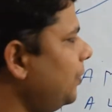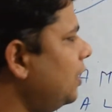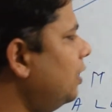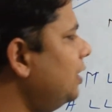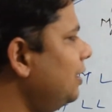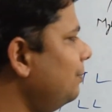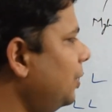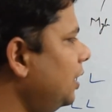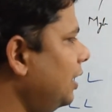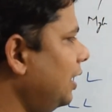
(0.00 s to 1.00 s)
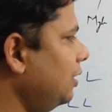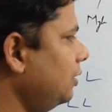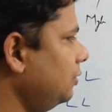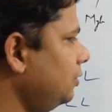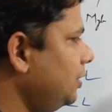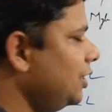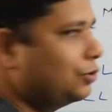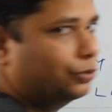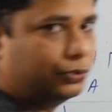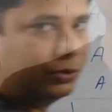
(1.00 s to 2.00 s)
or lymphoid tissues.